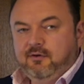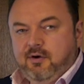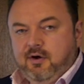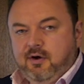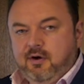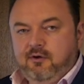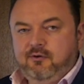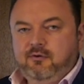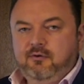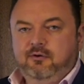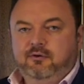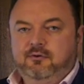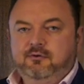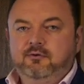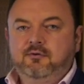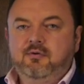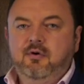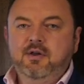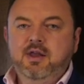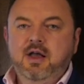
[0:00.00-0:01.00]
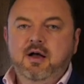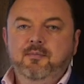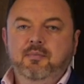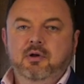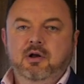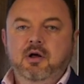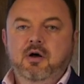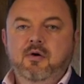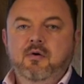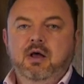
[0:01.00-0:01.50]
All you got to do is scroll down
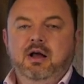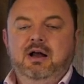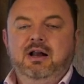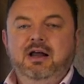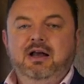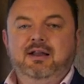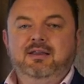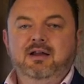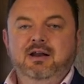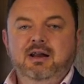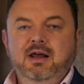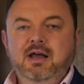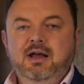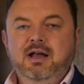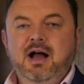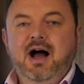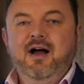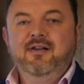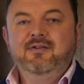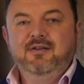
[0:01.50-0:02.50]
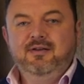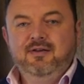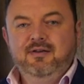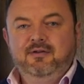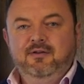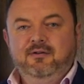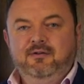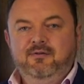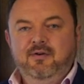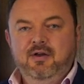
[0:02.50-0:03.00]
below and click the link
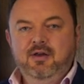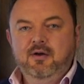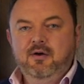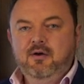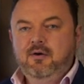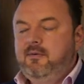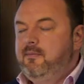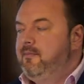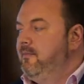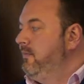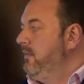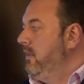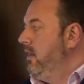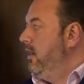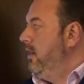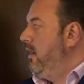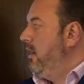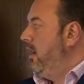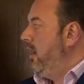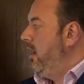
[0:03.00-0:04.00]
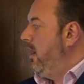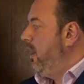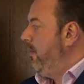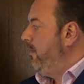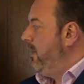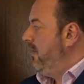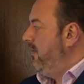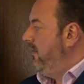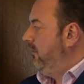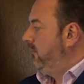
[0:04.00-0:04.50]
underneath this video.
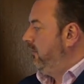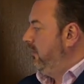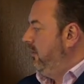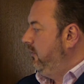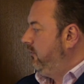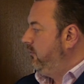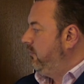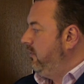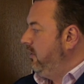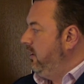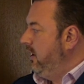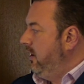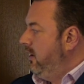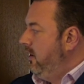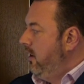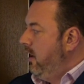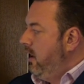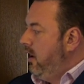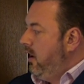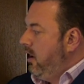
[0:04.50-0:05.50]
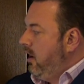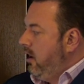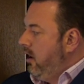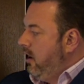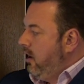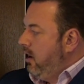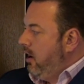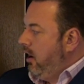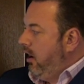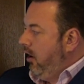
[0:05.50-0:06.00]
And it's literally
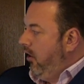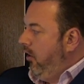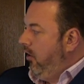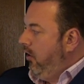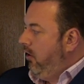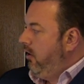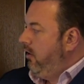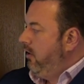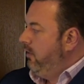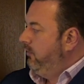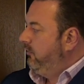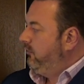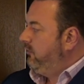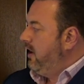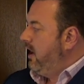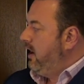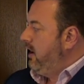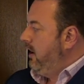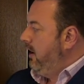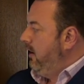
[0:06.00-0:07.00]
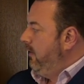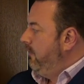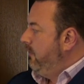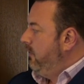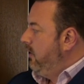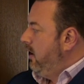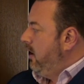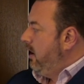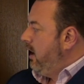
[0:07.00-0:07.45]
a whole home study.